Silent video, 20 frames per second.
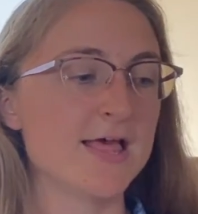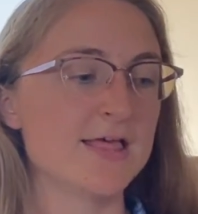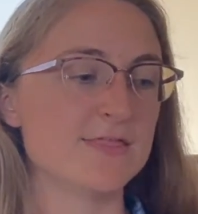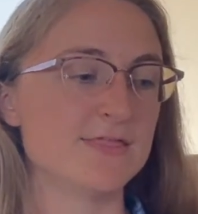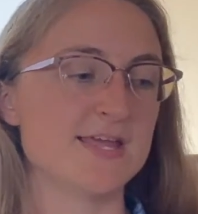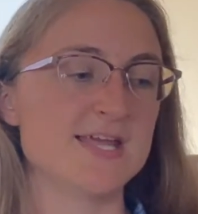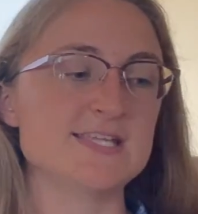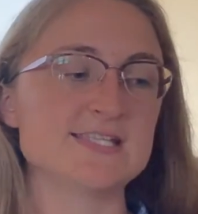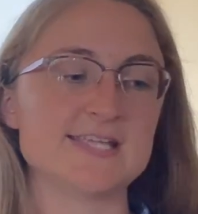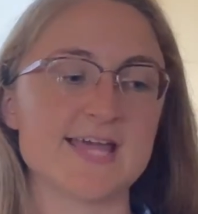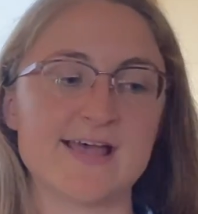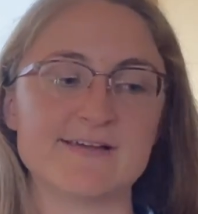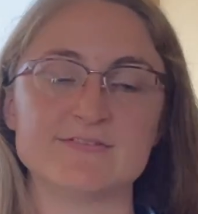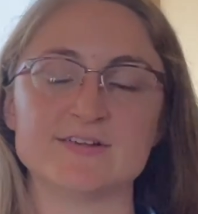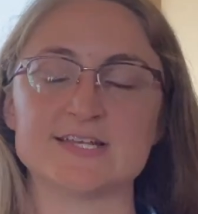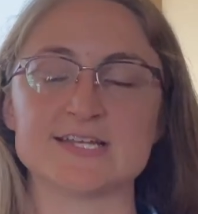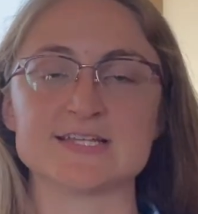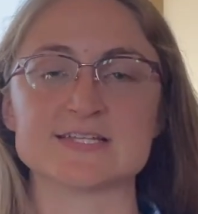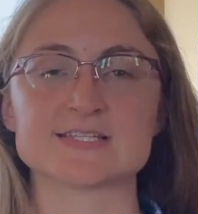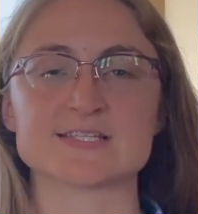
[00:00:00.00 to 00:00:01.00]
This
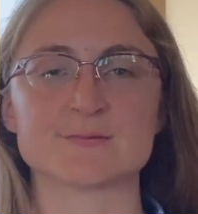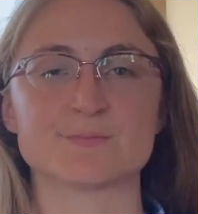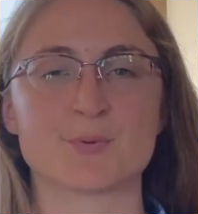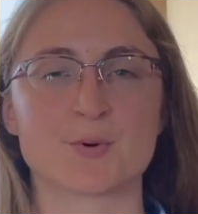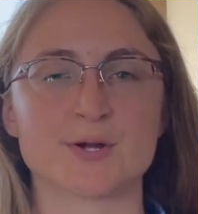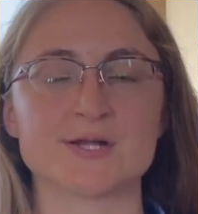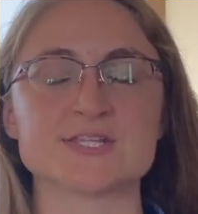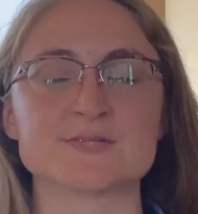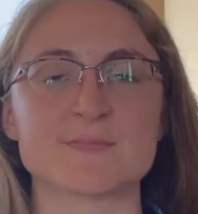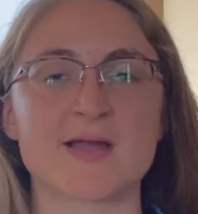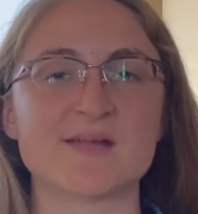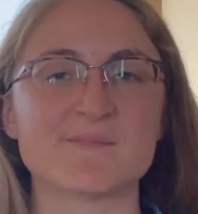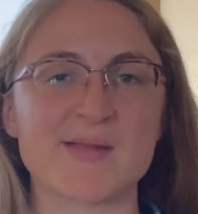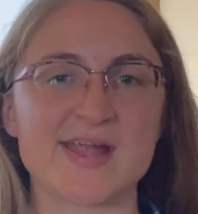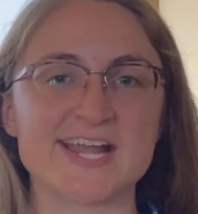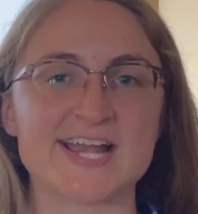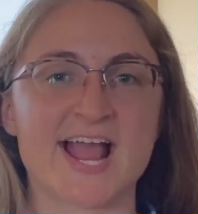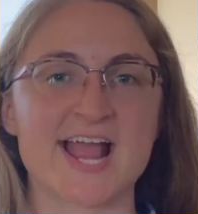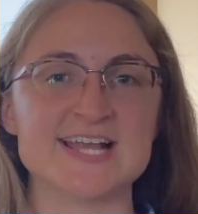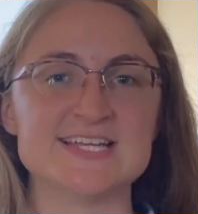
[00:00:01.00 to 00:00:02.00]
evidence supports my
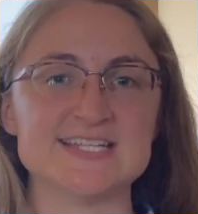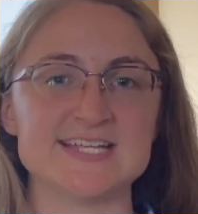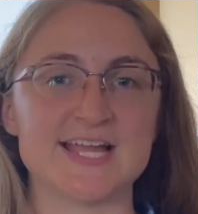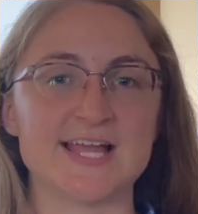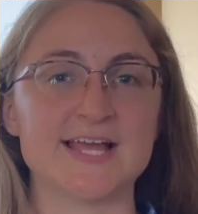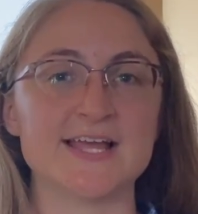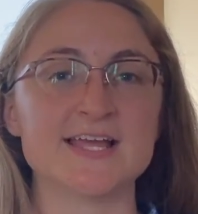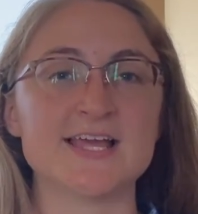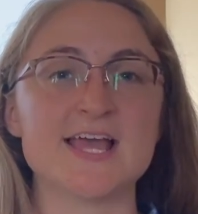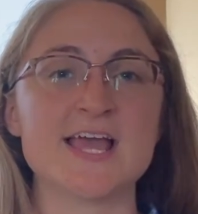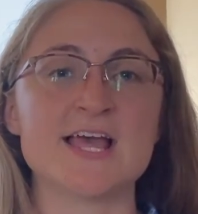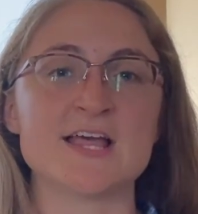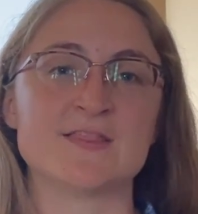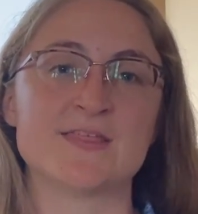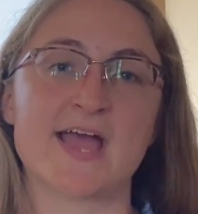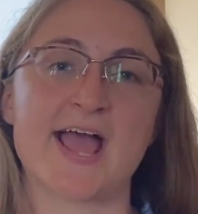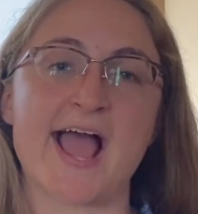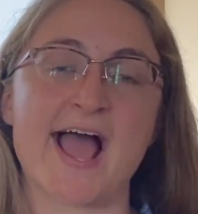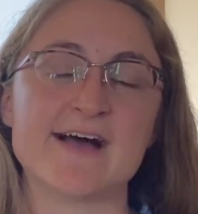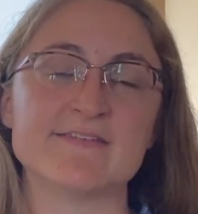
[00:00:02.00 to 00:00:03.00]
main idea
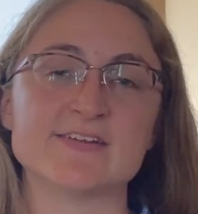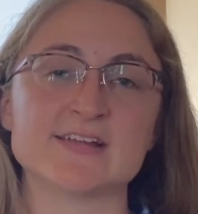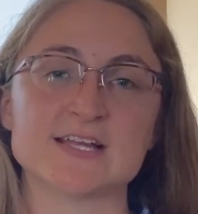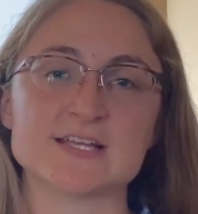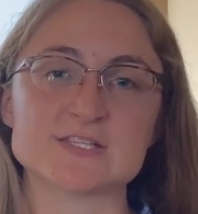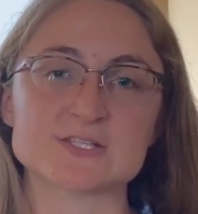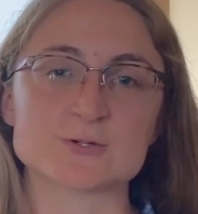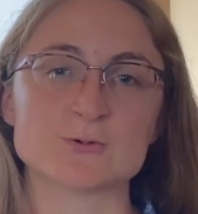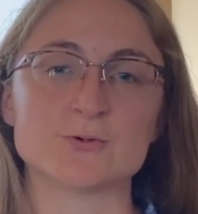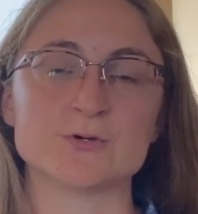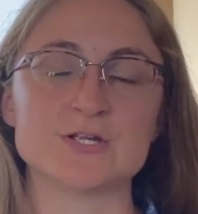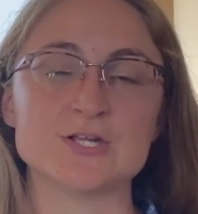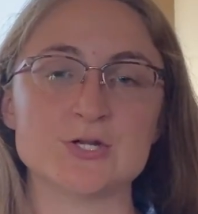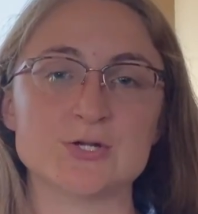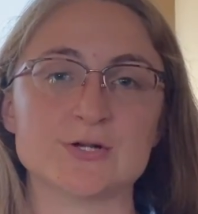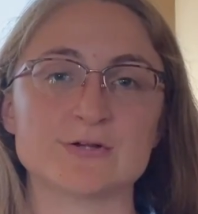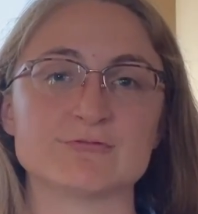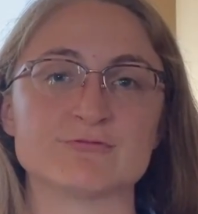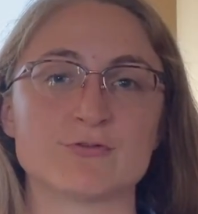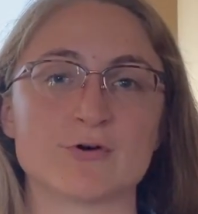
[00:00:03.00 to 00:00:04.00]
that having a school
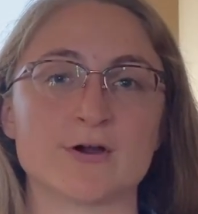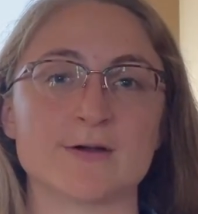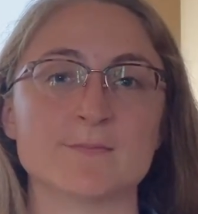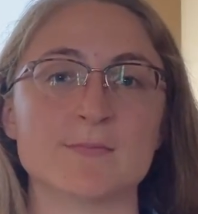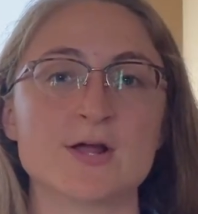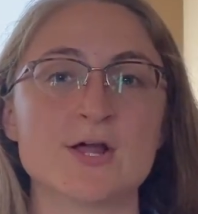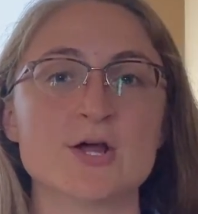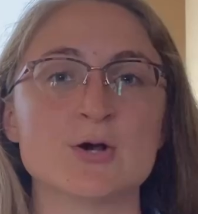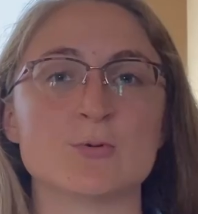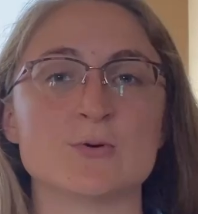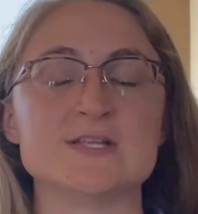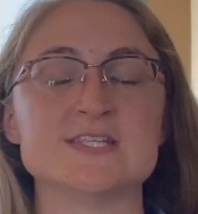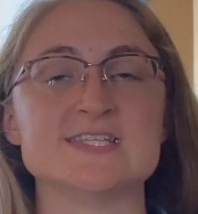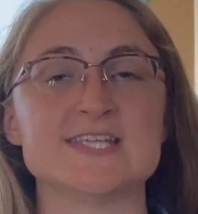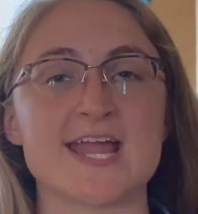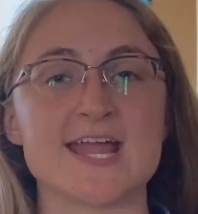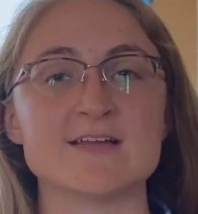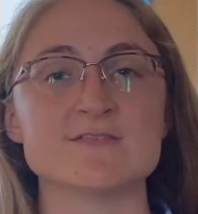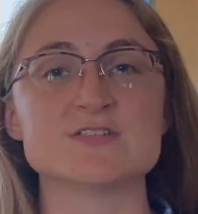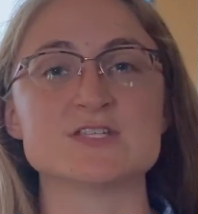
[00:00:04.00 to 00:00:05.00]
uniform would
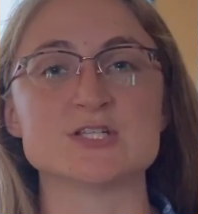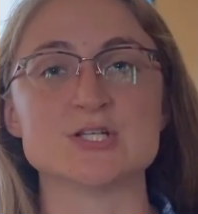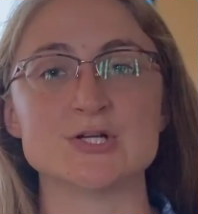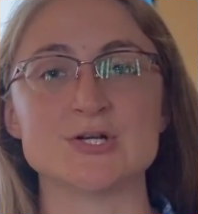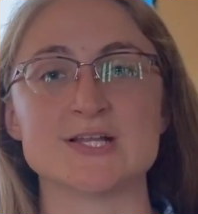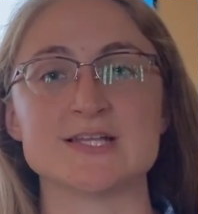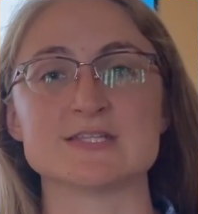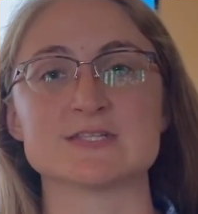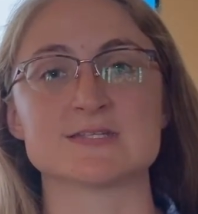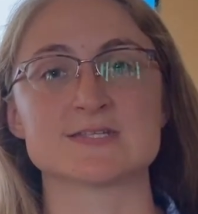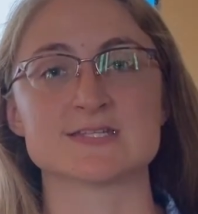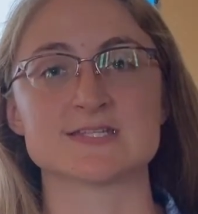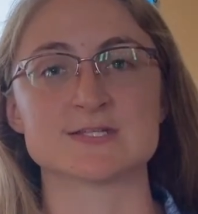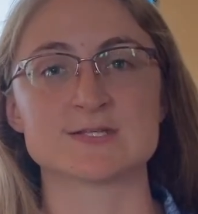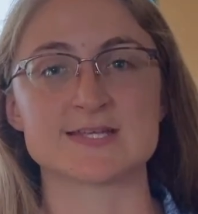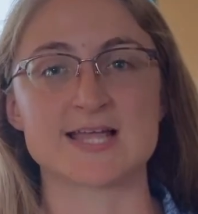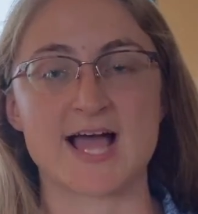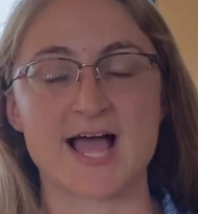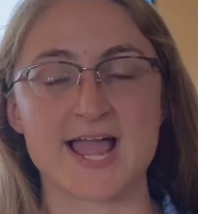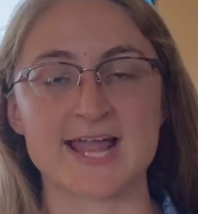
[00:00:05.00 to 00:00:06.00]
save students
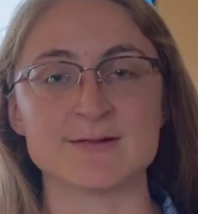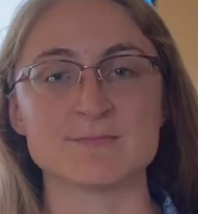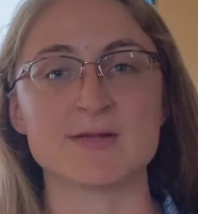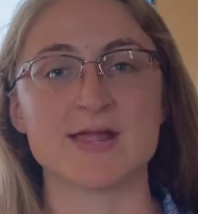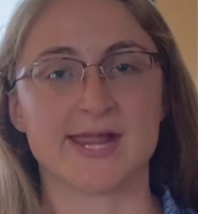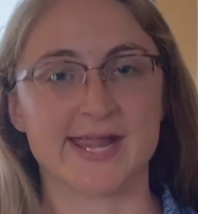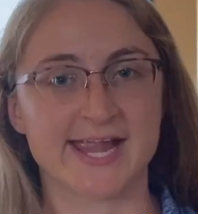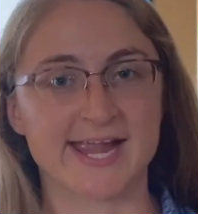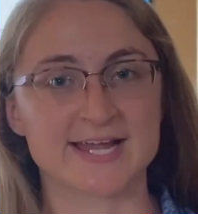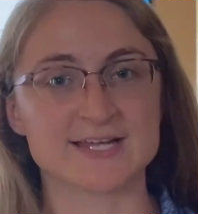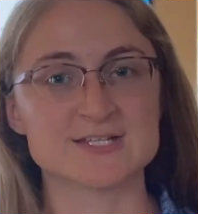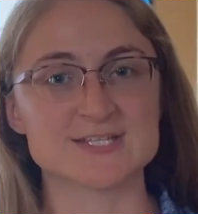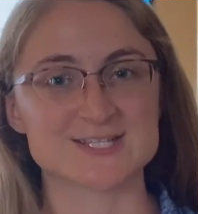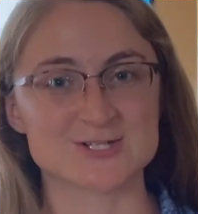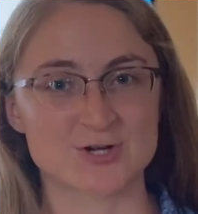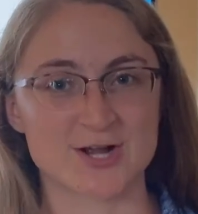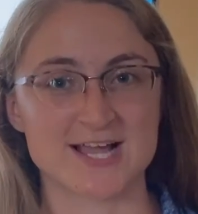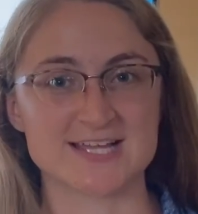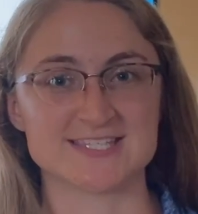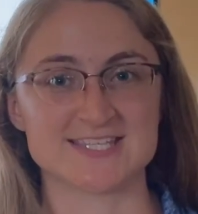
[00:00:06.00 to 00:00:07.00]
time and
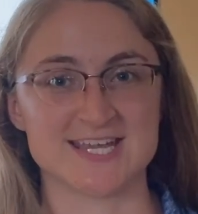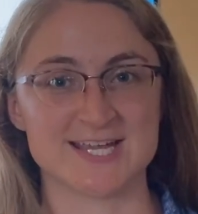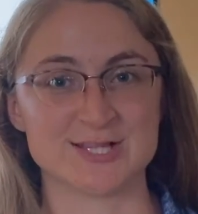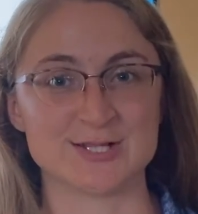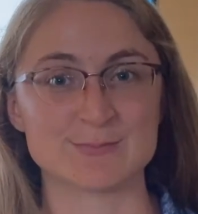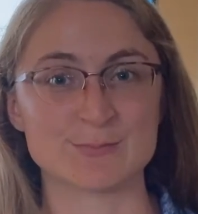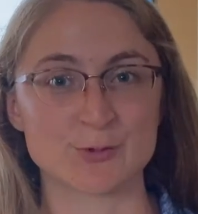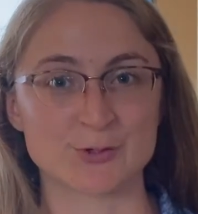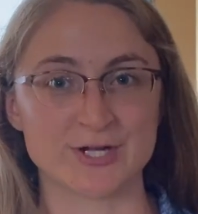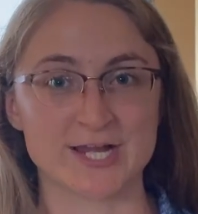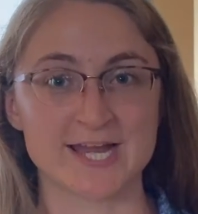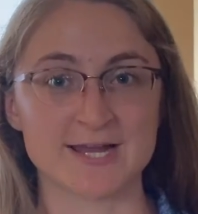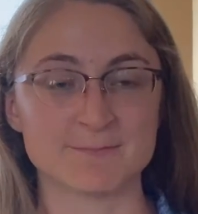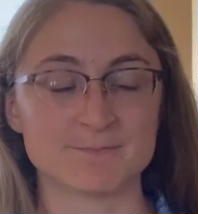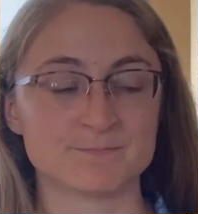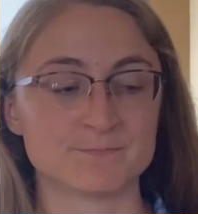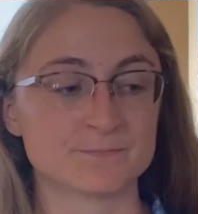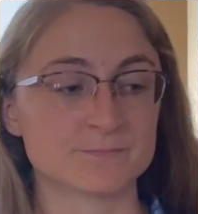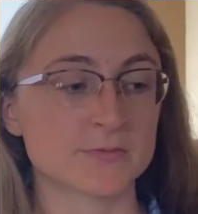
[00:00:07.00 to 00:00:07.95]
stress in the morning.